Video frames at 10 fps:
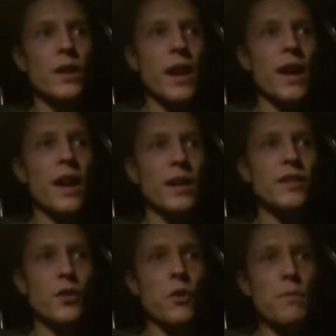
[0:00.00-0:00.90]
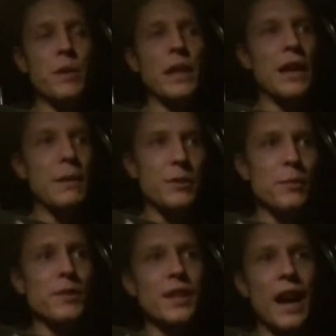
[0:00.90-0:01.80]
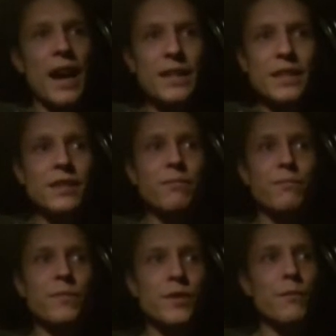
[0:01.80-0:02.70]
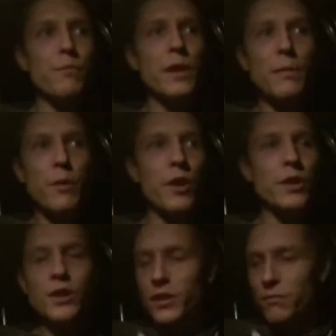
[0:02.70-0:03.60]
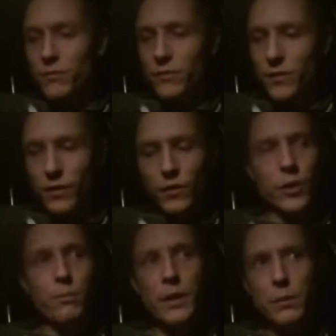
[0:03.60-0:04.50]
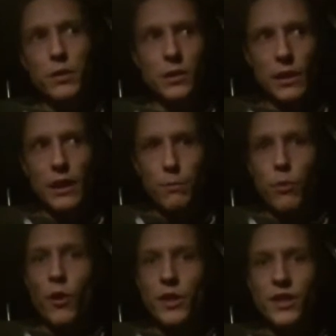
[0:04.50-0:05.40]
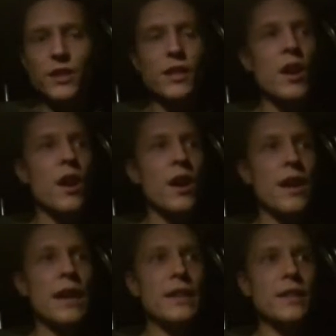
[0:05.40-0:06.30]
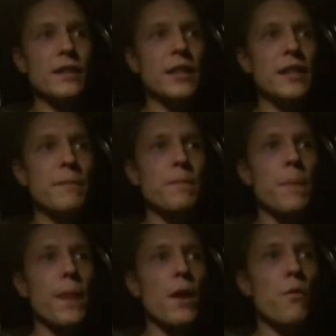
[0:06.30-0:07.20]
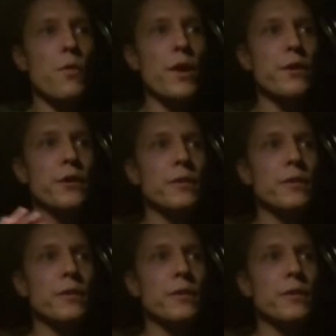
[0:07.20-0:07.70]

And so he built up some signs, some billboards, not billboards, like boards in the city with